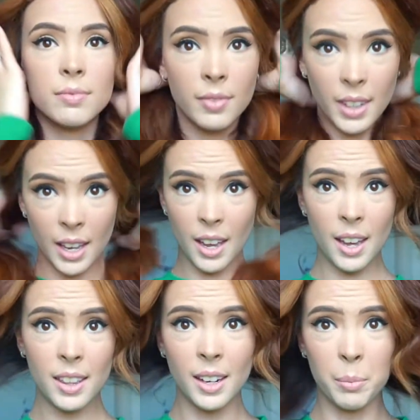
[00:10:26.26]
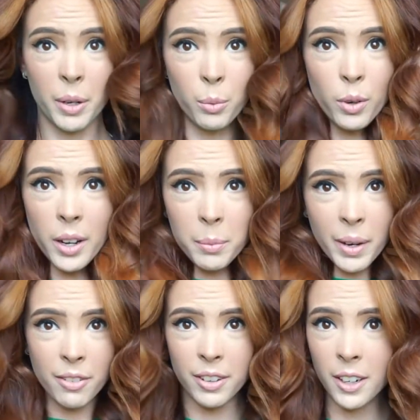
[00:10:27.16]
Okay, and then I'm gonna run
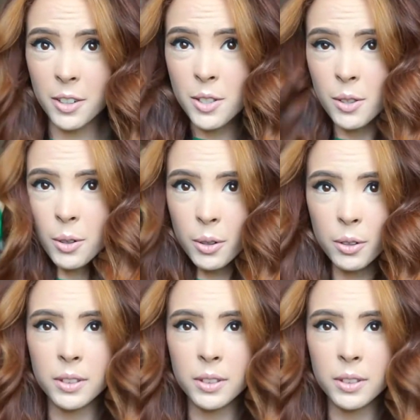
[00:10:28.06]
my fingers through.